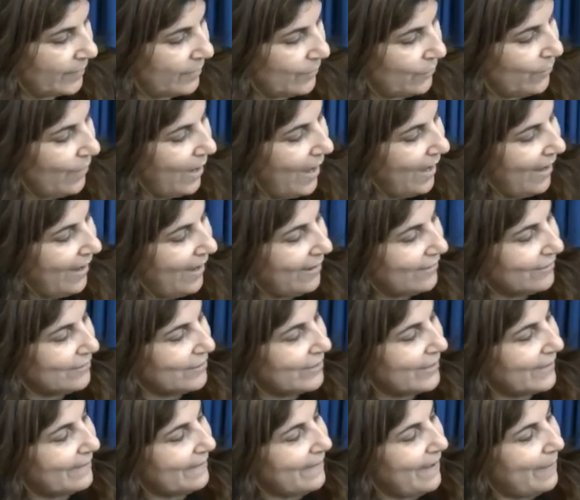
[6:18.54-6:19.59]
Wow,
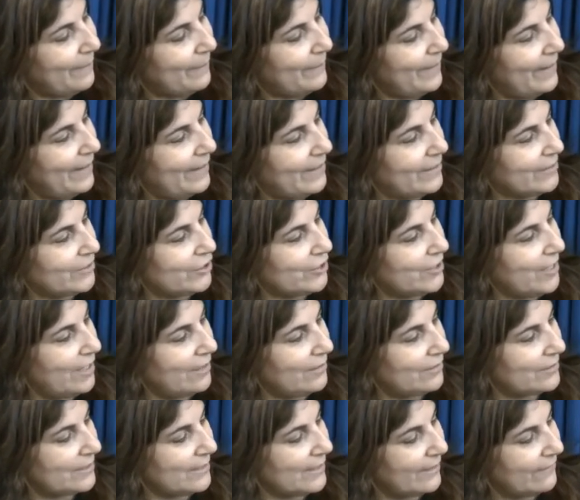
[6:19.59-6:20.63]
look at that page. That
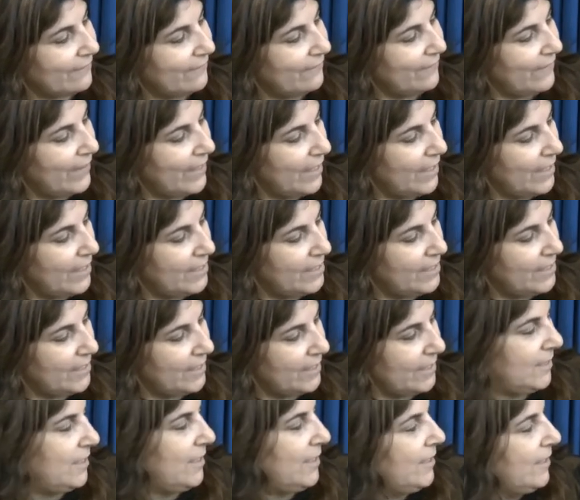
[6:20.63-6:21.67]
looks like fun.
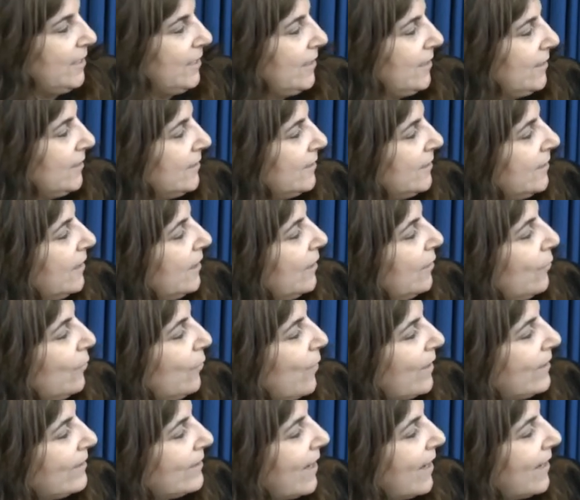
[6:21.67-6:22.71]

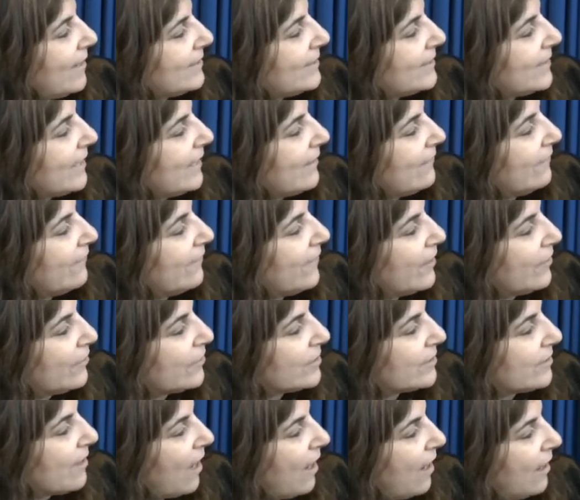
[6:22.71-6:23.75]
One night, a
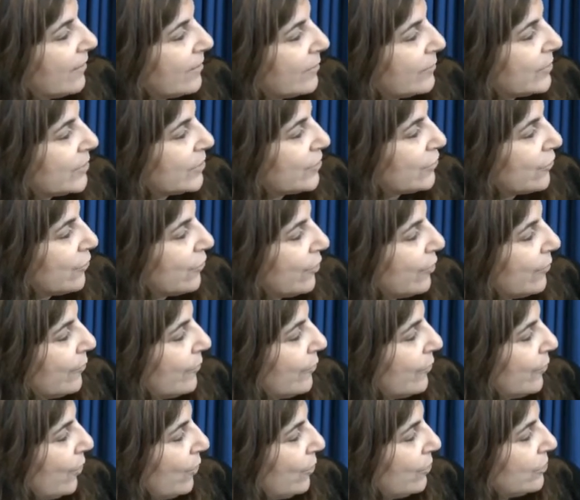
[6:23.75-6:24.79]
fierce autumn storm
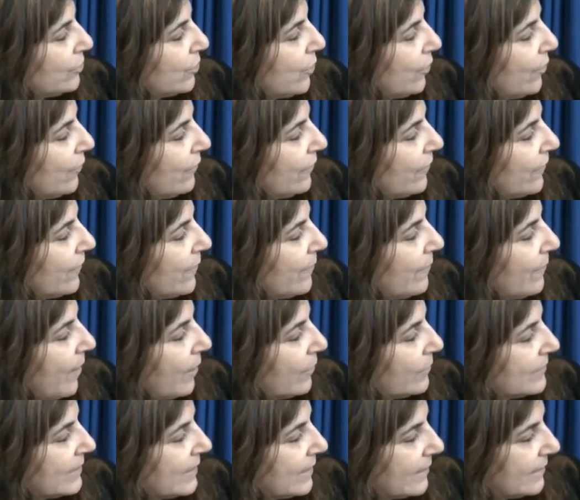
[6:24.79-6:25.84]
rolled over the
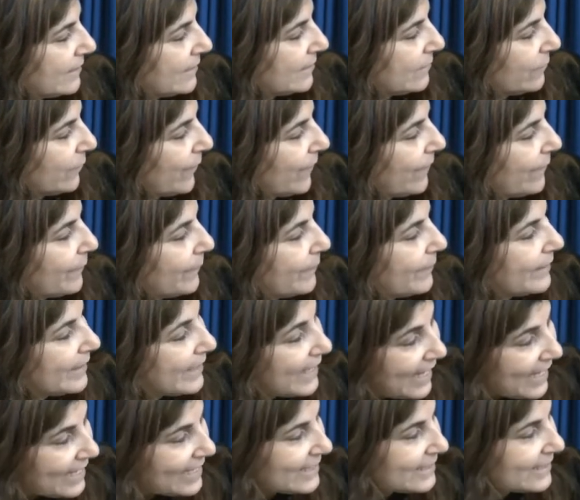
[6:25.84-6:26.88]
mountains with
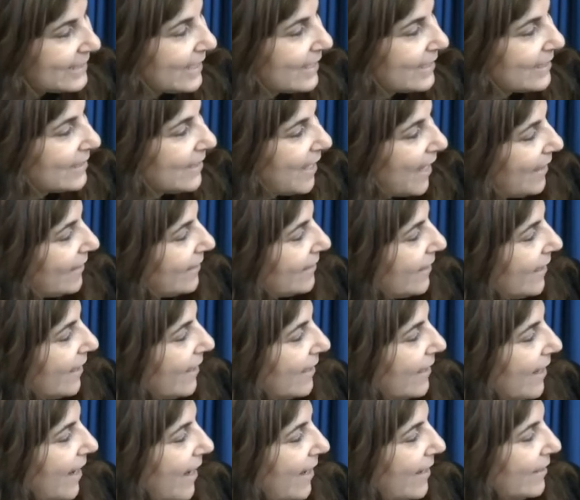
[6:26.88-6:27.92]
blazing
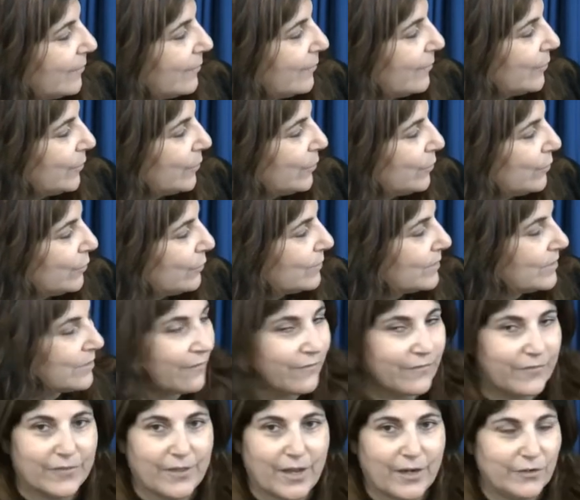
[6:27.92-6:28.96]
lightning and booms of
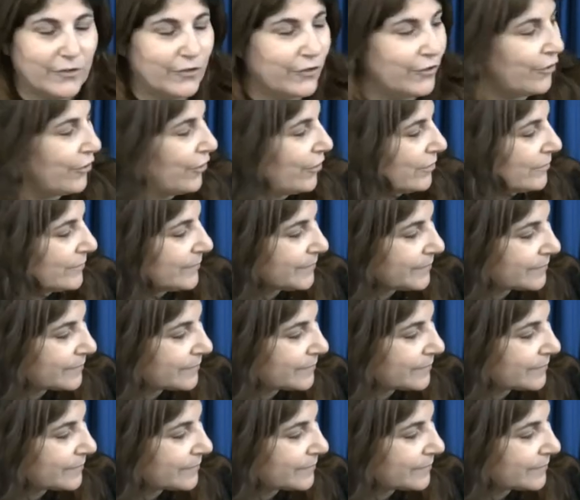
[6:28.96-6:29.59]
thunder.